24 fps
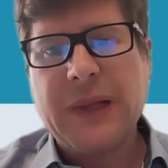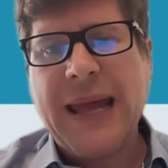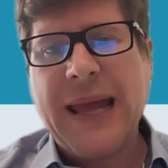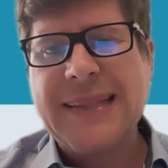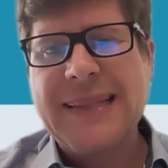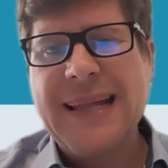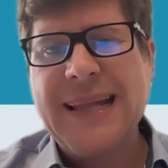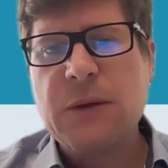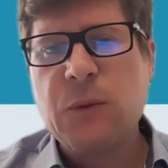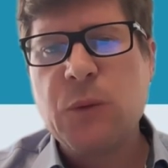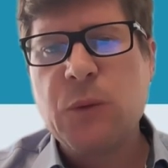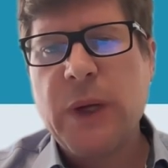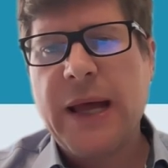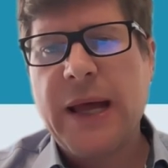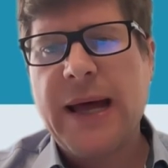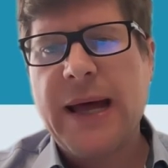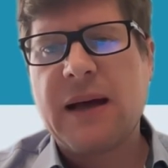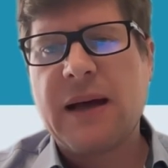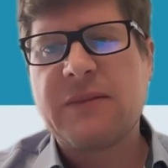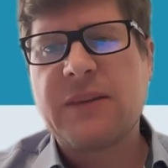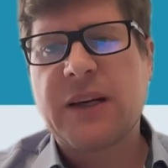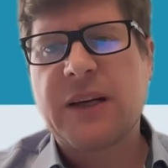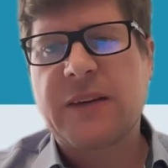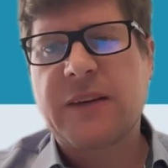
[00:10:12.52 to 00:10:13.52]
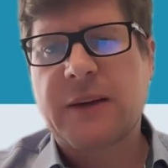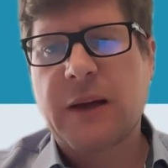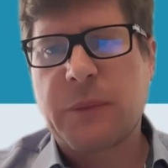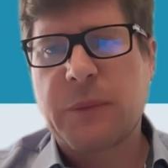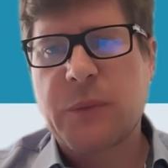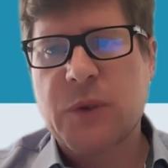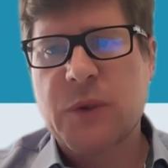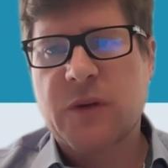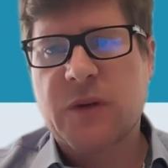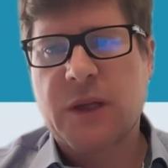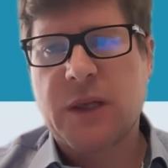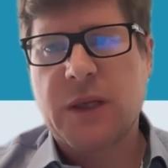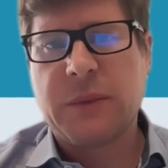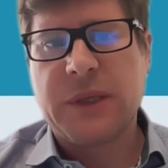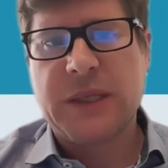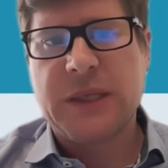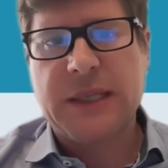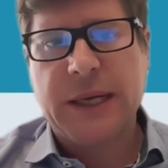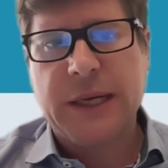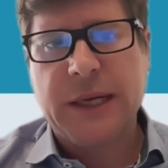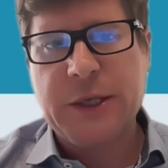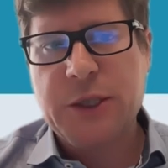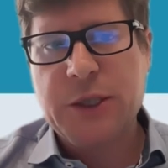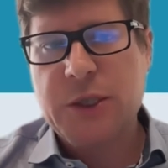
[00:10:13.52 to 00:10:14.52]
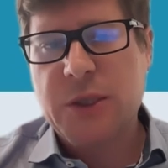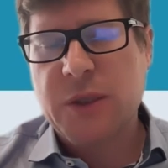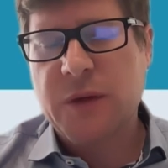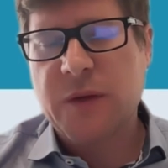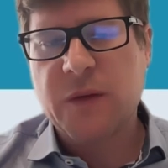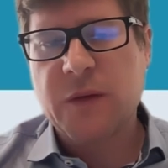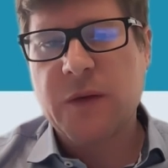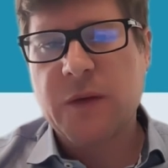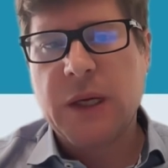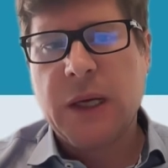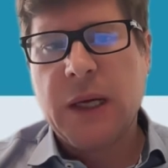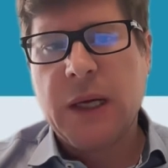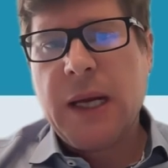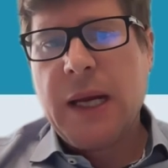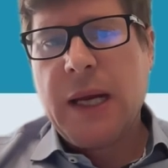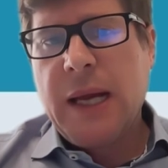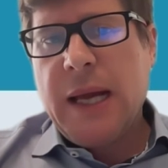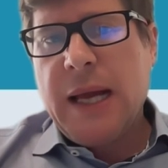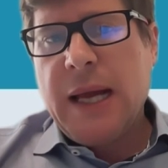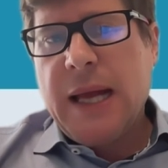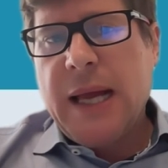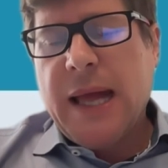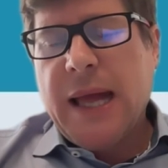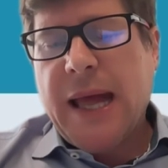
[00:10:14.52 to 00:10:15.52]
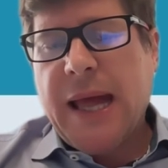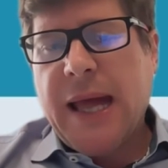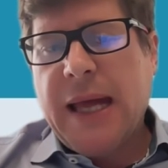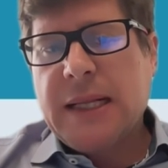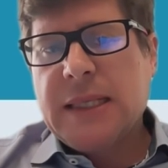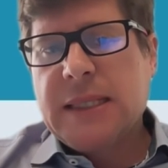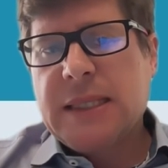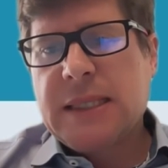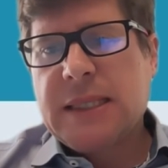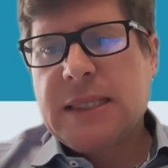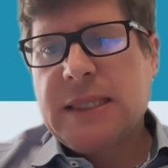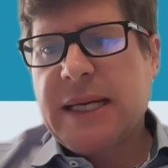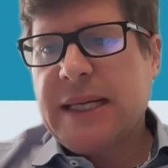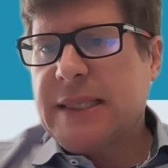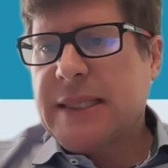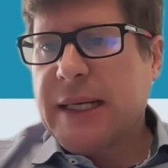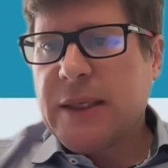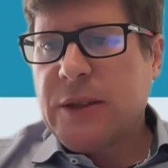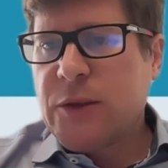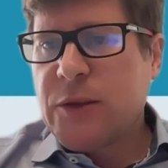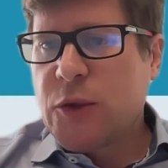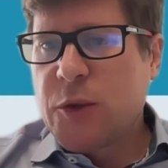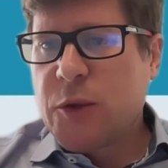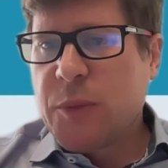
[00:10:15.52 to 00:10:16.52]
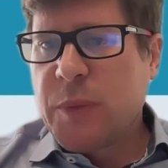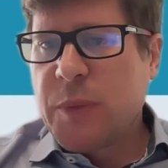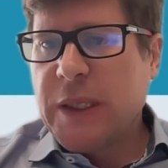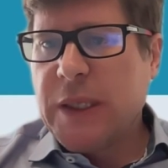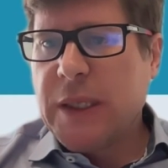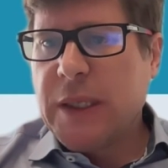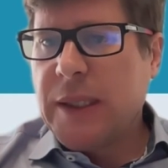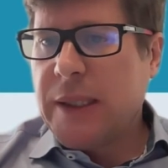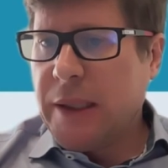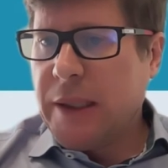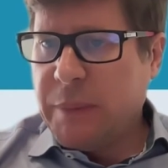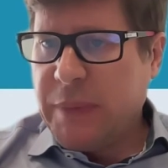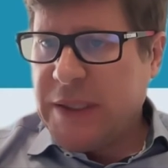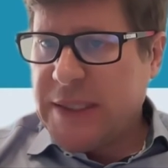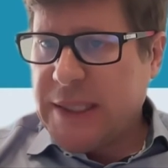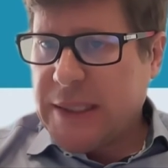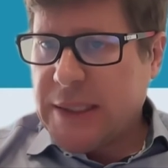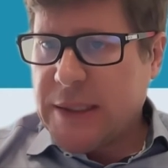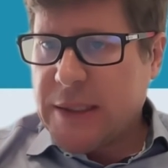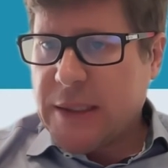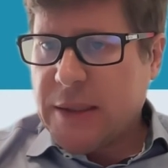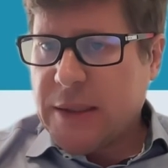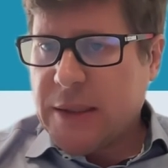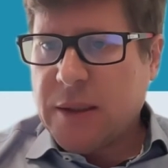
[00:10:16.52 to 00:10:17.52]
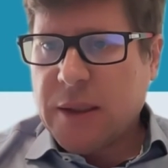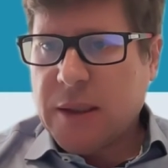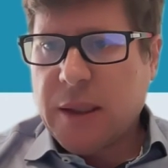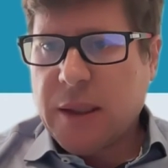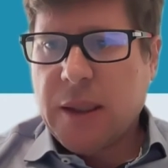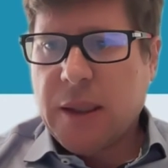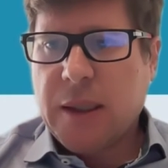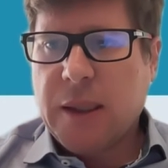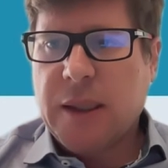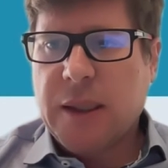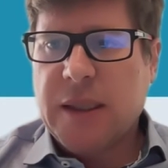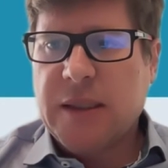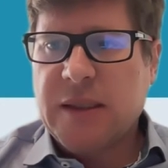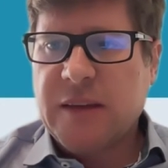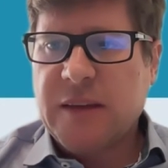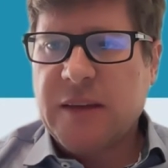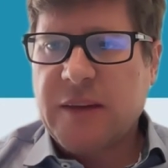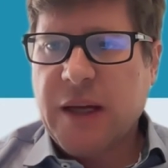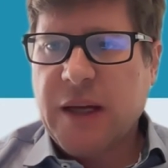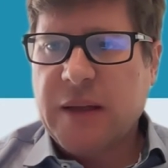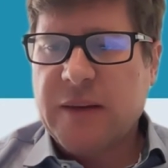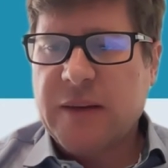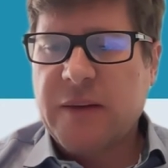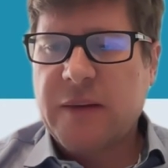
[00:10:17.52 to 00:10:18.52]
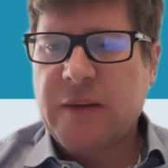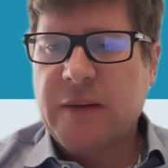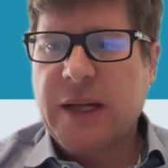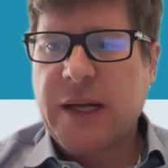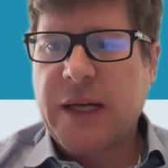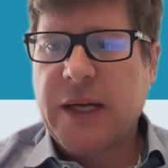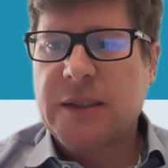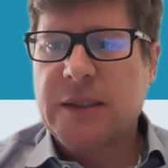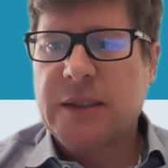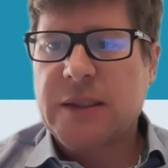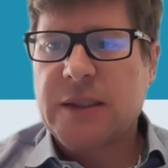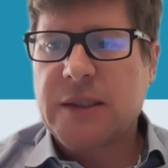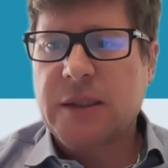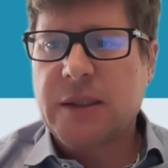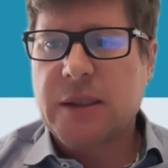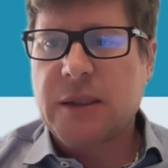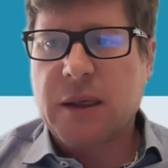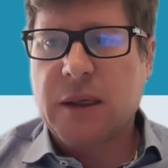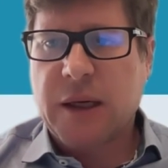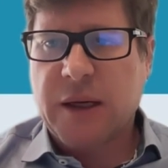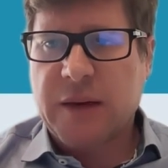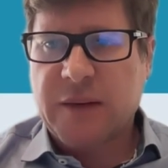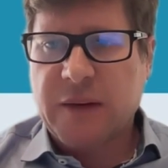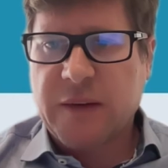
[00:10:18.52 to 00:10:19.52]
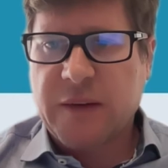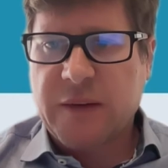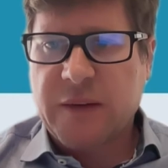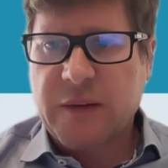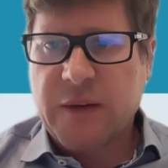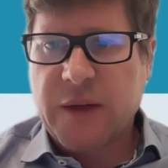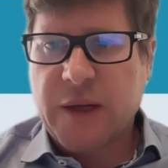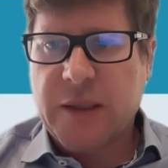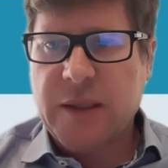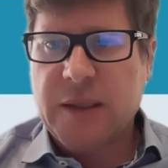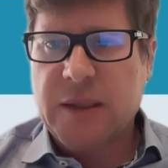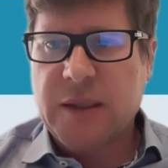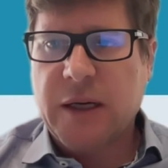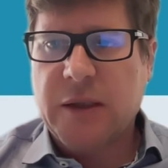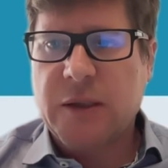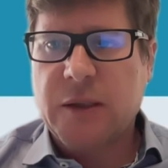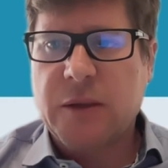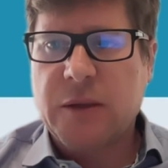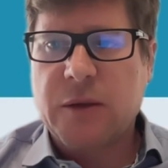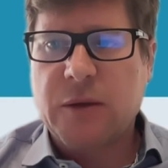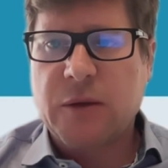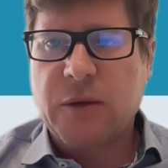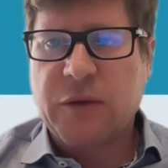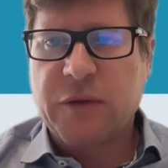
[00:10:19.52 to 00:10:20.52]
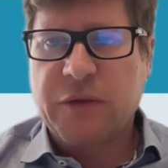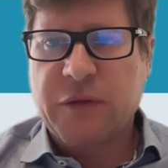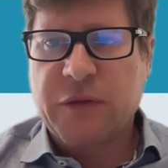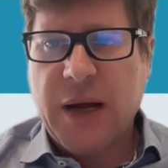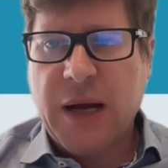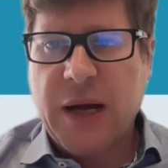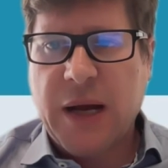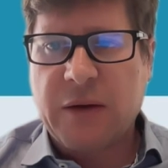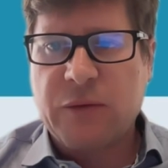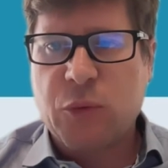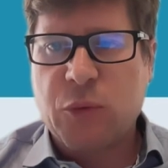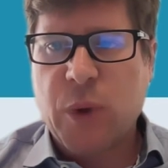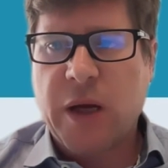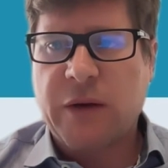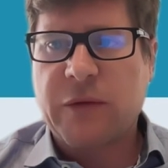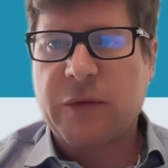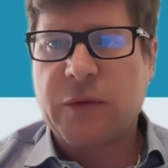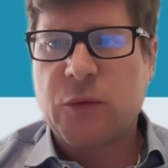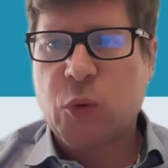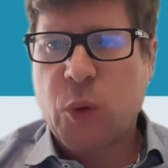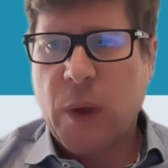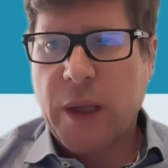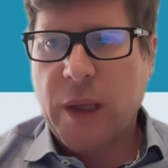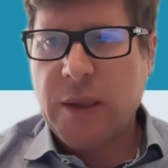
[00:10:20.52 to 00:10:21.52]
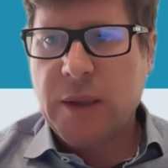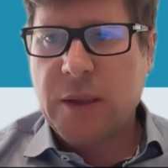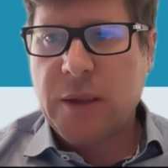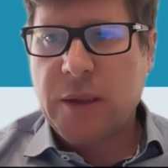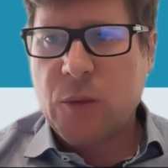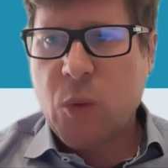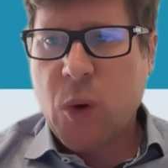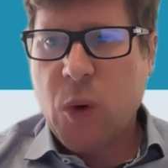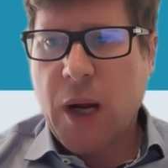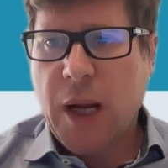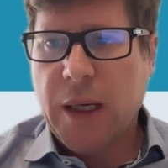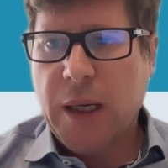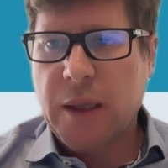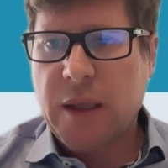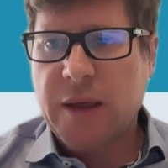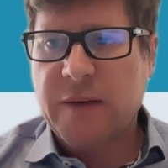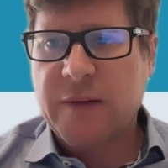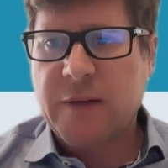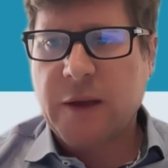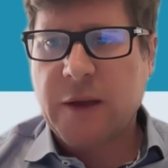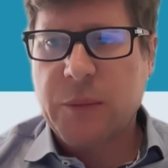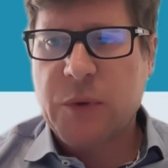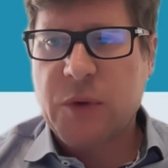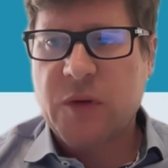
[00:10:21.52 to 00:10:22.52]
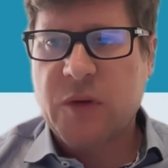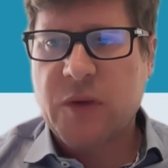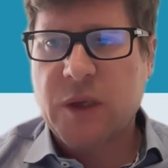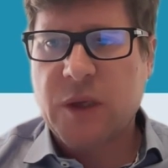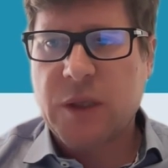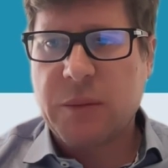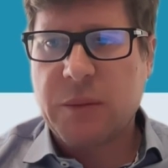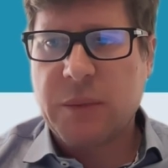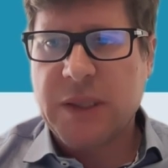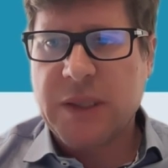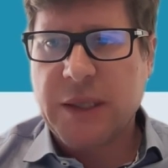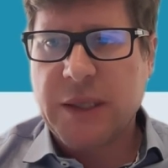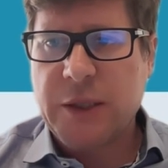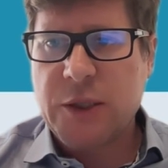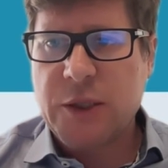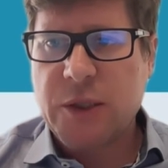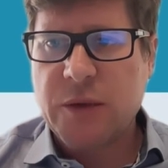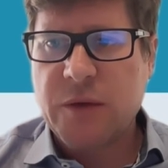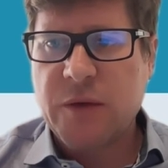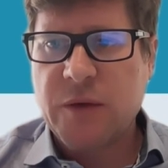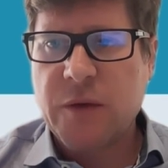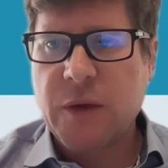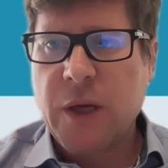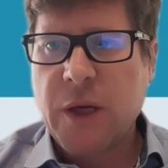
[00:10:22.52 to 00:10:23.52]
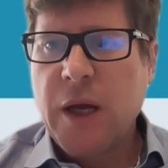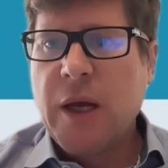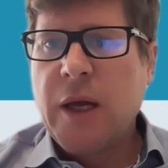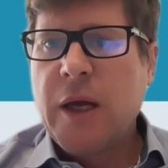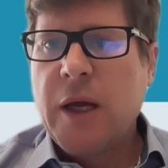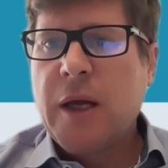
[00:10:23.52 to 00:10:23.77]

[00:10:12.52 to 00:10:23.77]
And then we have exceptions and limitations, and they tend to be limited in the sense that, as I said, in Article 5, we have 21 exceptions and limitations.